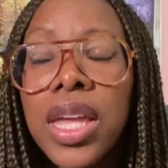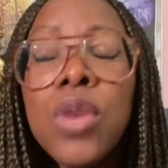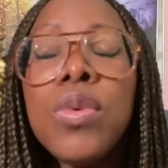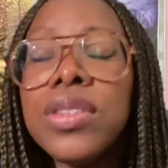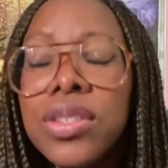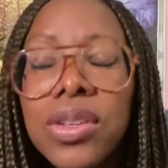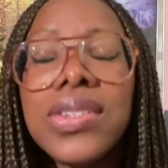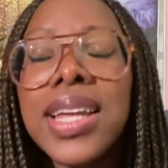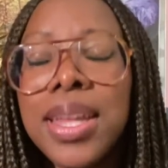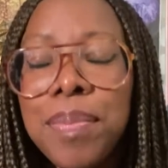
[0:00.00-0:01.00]
it was
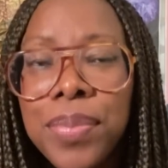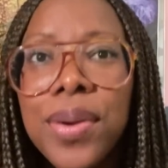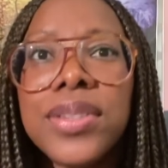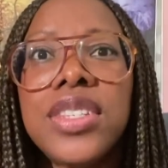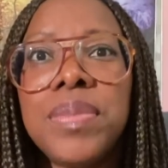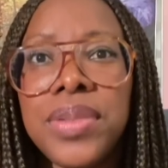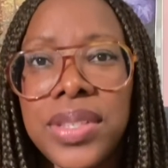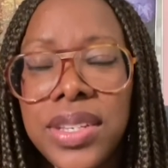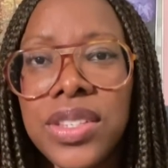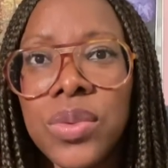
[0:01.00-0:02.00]
such an impossible
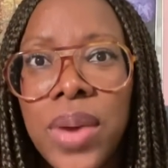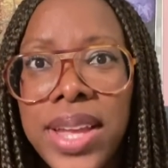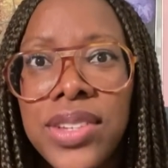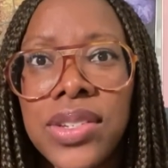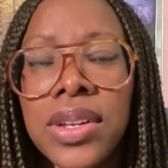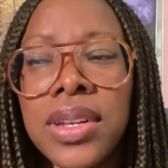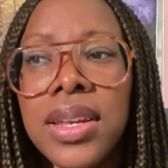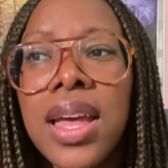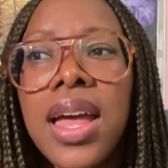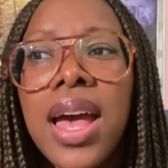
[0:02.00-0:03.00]
situation,